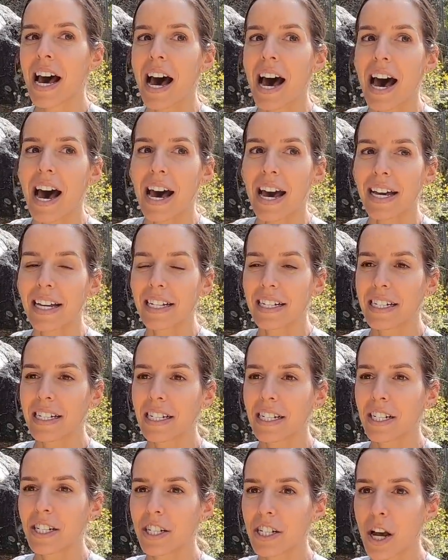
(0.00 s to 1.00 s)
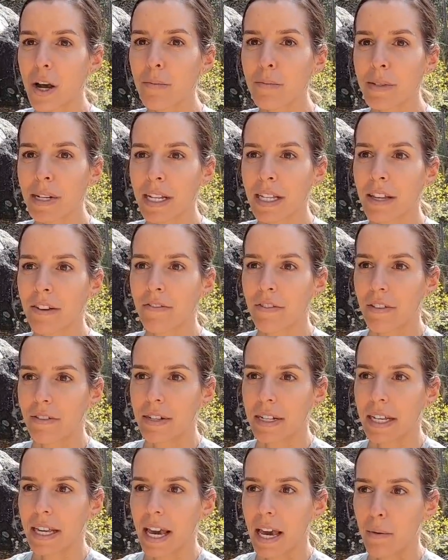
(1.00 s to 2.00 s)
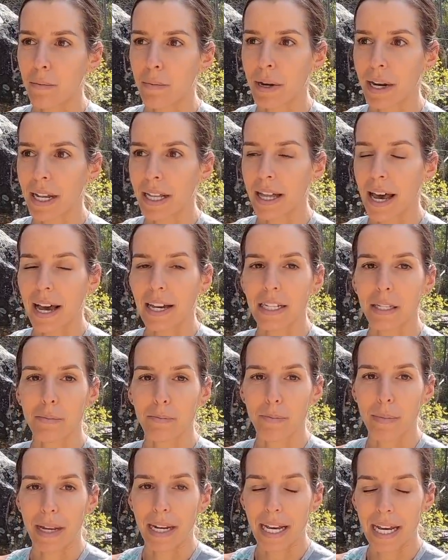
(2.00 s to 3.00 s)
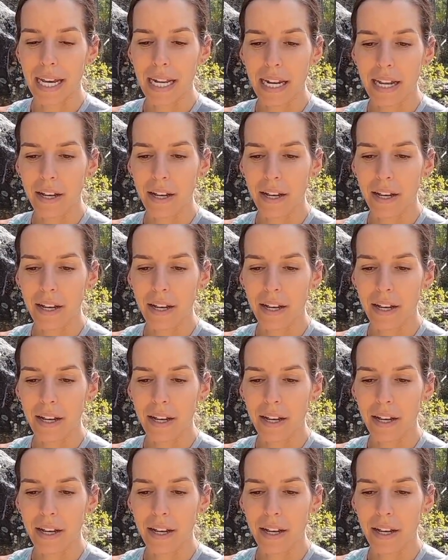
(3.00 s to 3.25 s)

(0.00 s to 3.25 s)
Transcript: I jumped in the 50K pretty last minute.